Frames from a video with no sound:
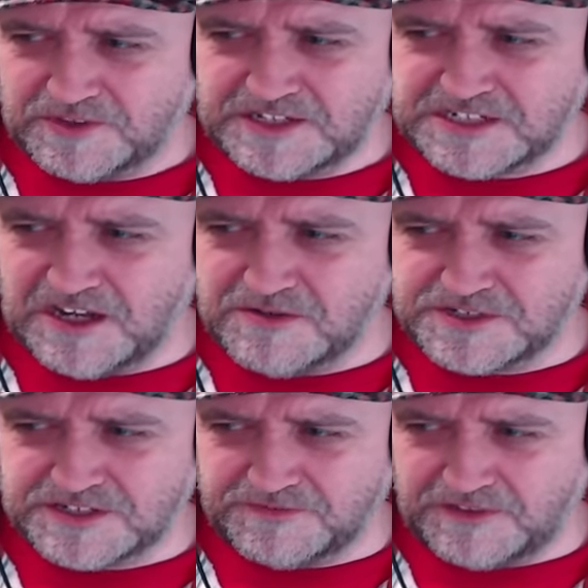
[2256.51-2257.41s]
There's
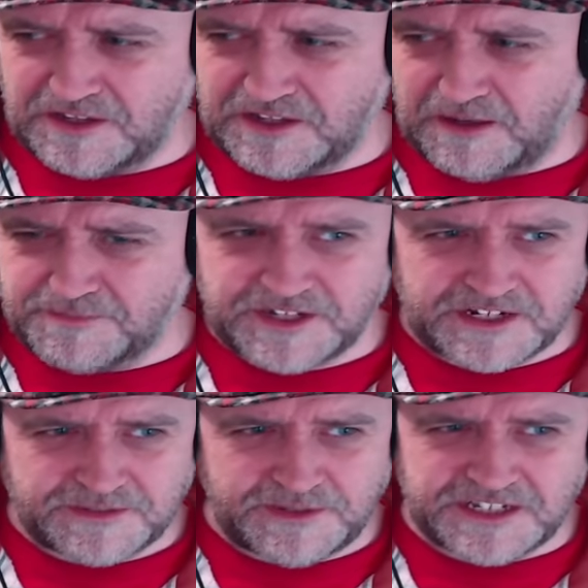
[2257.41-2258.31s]
loads of
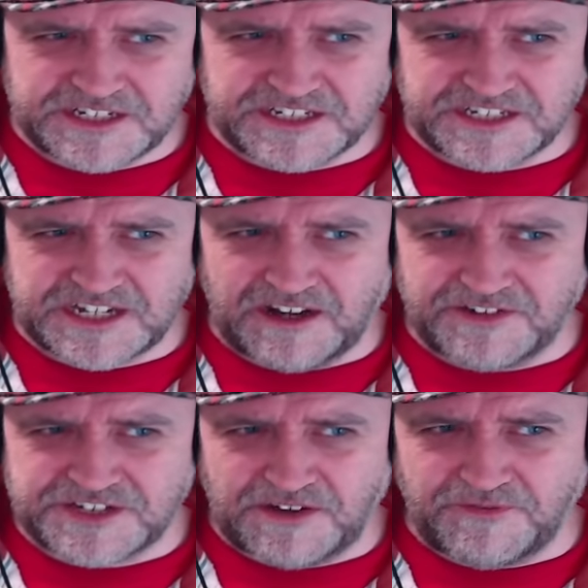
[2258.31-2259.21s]
updates. I mean, this is
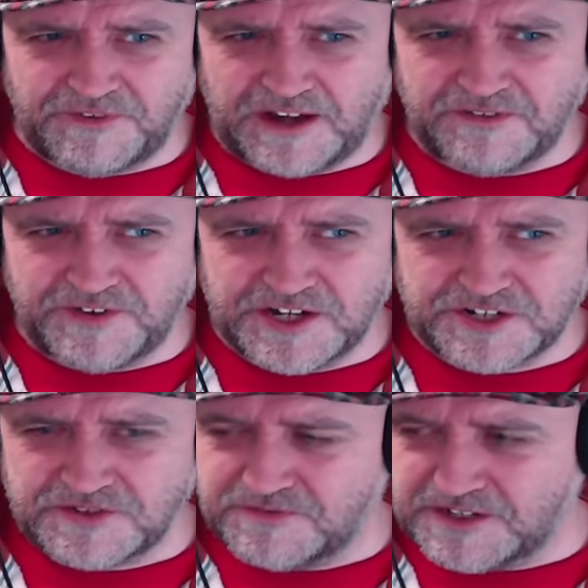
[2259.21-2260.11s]
the seventh
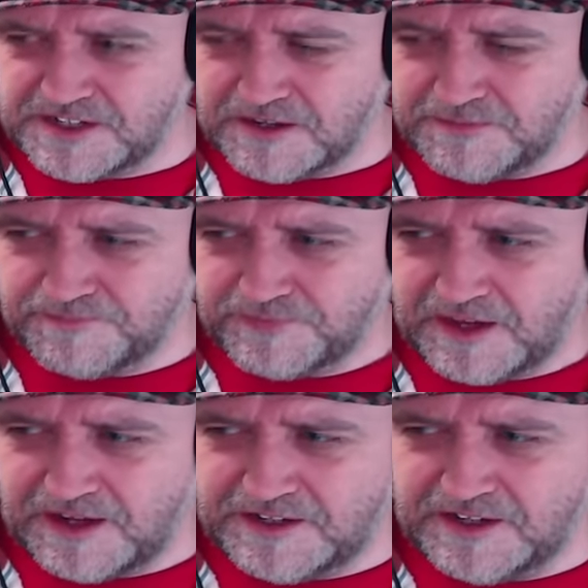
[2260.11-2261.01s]
anniversary video.
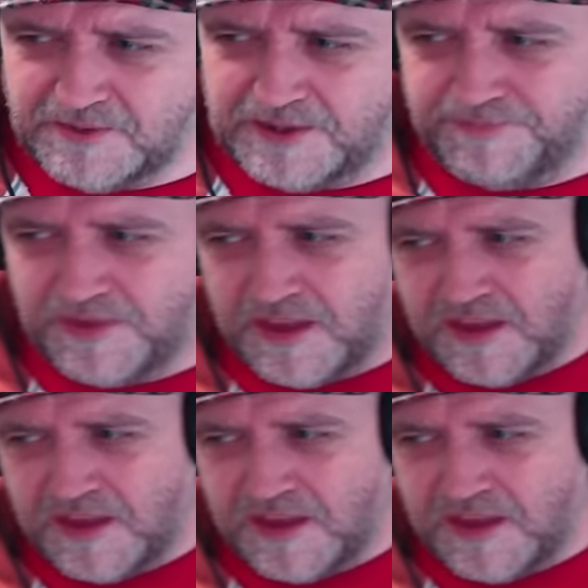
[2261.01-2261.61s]
And you know what?